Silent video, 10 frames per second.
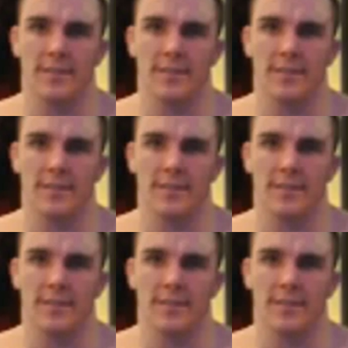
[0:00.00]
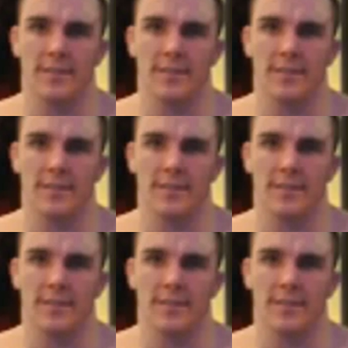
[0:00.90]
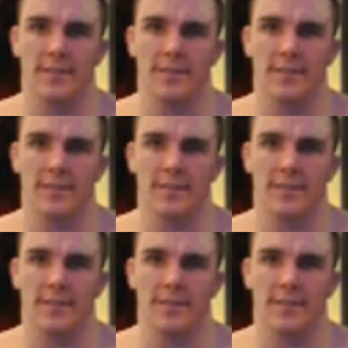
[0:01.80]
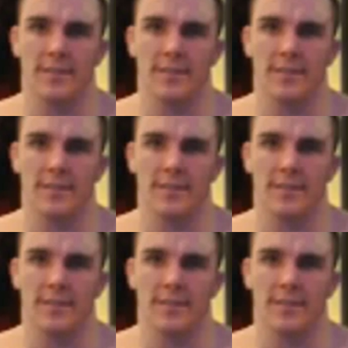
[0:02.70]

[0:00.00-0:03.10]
The face doesn't move, so there is nothing to read.